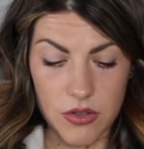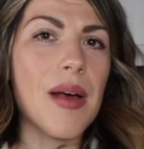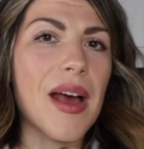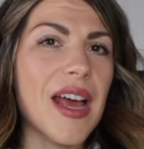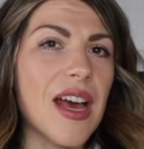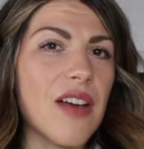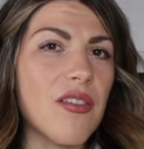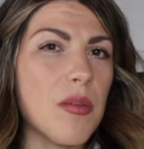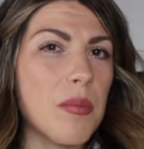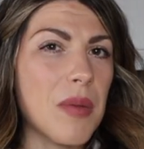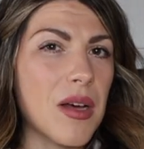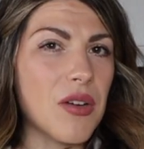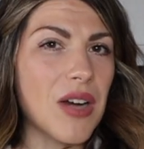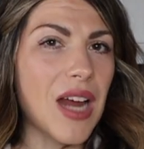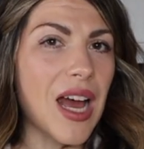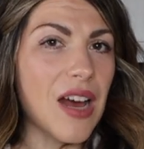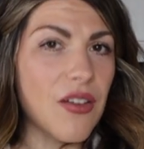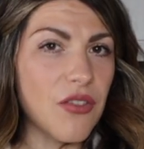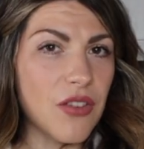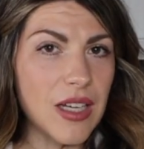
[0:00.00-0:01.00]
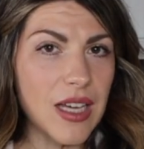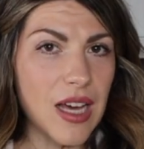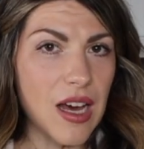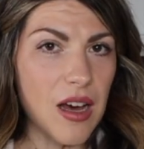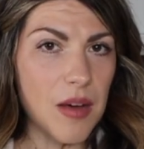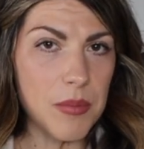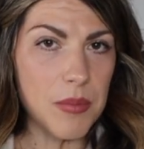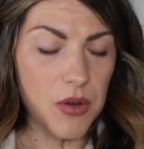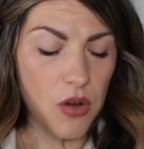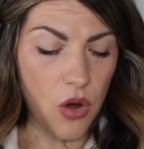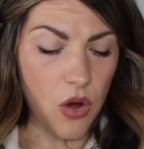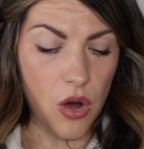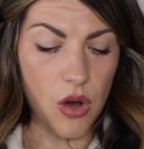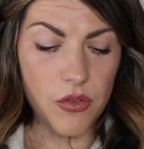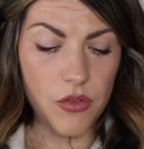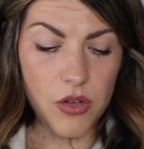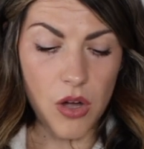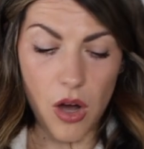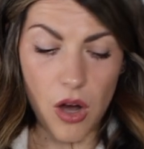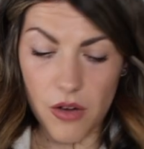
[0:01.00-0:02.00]
I have about half a cup
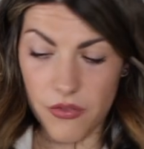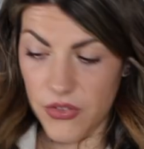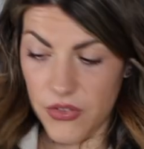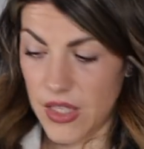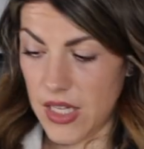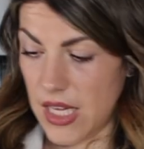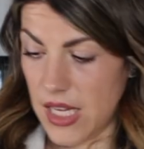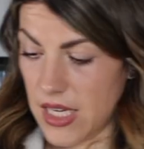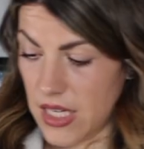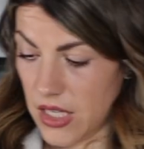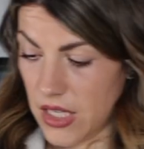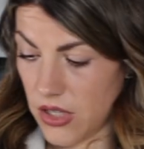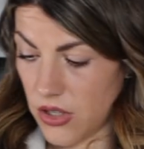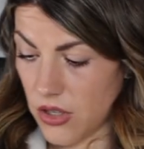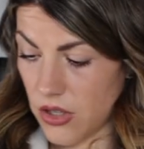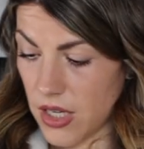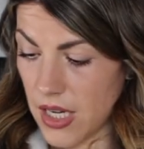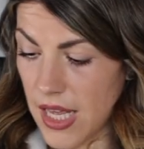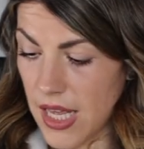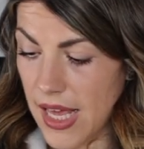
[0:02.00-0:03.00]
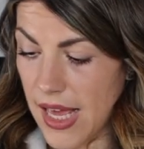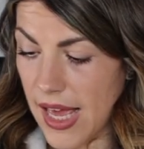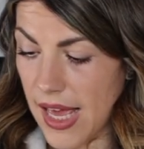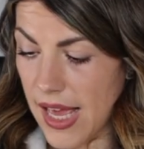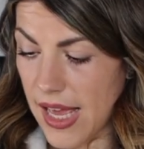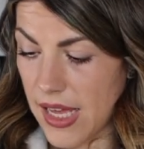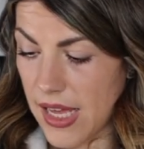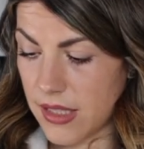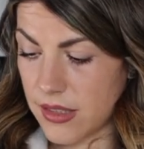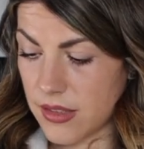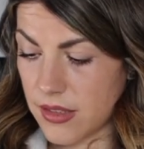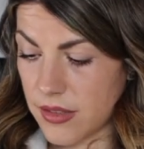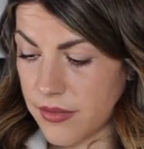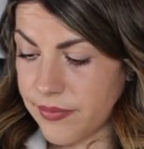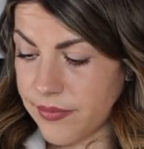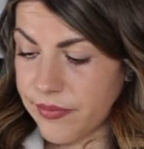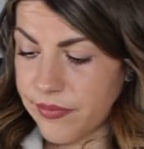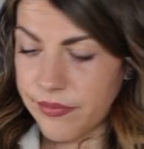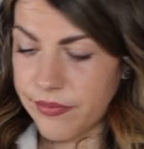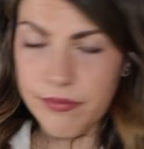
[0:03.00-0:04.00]
of coffee in here and
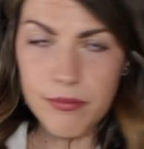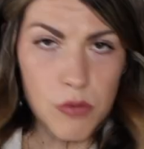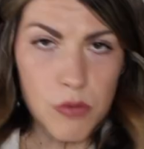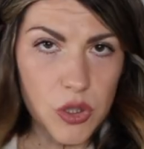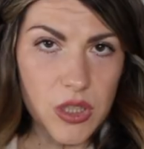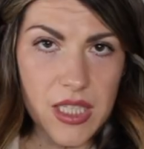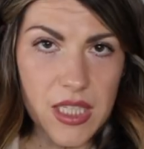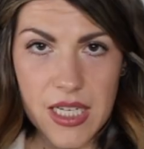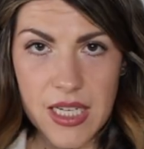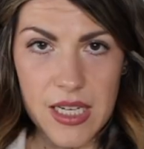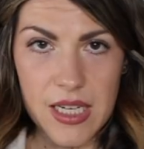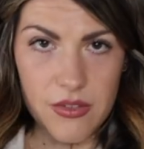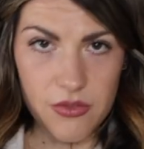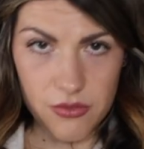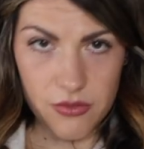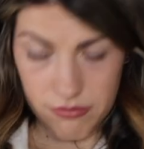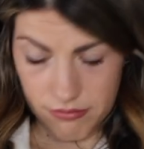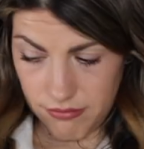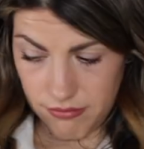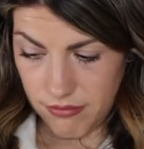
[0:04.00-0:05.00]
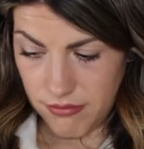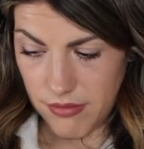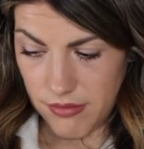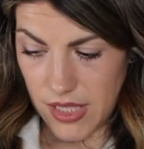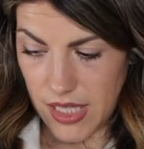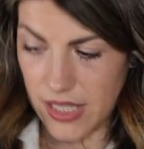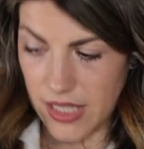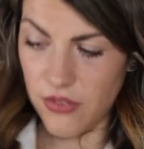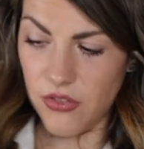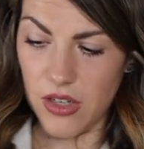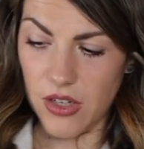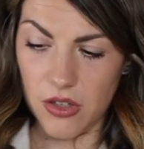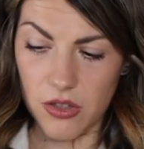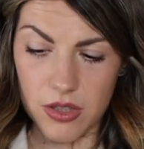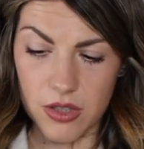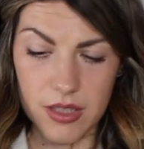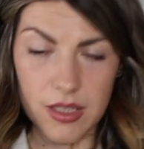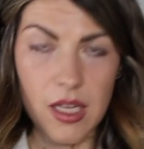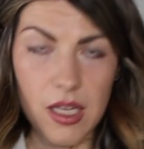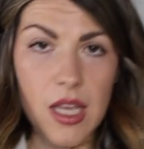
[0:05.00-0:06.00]
more than enough
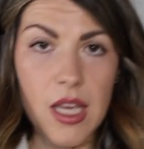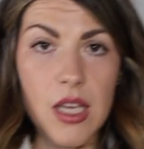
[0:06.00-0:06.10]
ladyfingers.